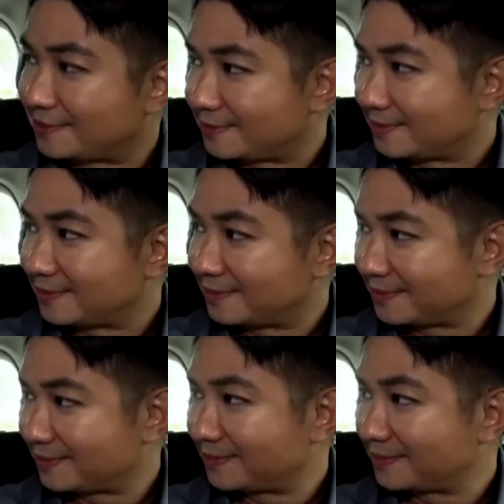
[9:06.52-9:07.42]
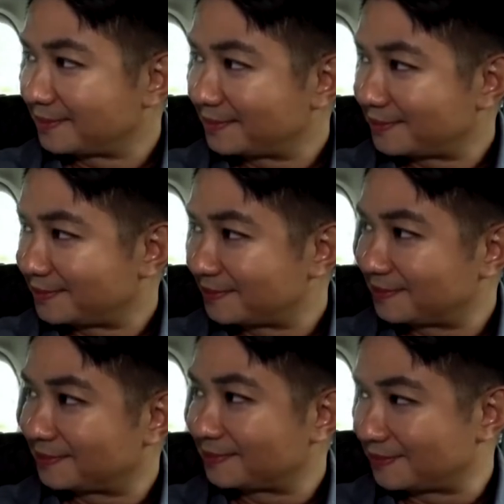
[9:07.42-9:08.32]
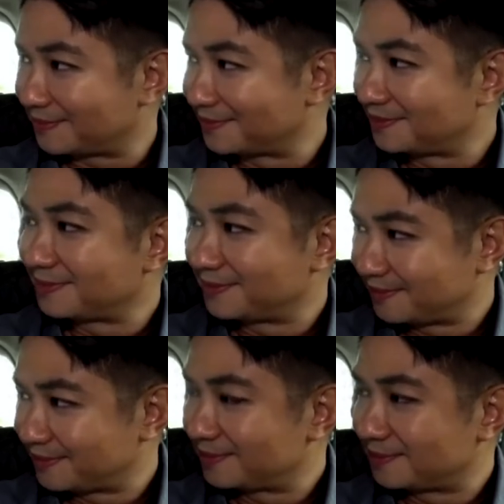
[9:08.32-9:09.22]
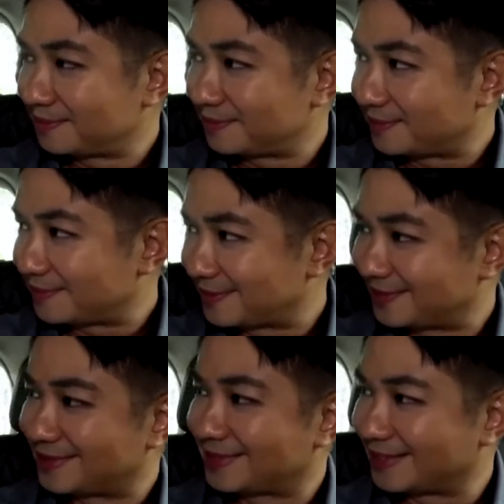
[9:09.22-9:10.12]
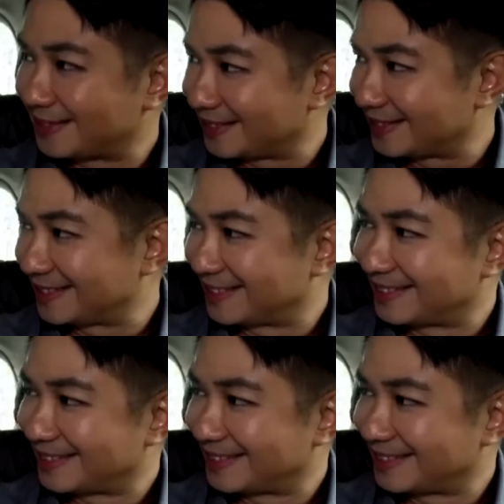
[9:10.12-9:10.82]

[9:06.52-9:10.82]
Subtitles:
The person shown says nothing.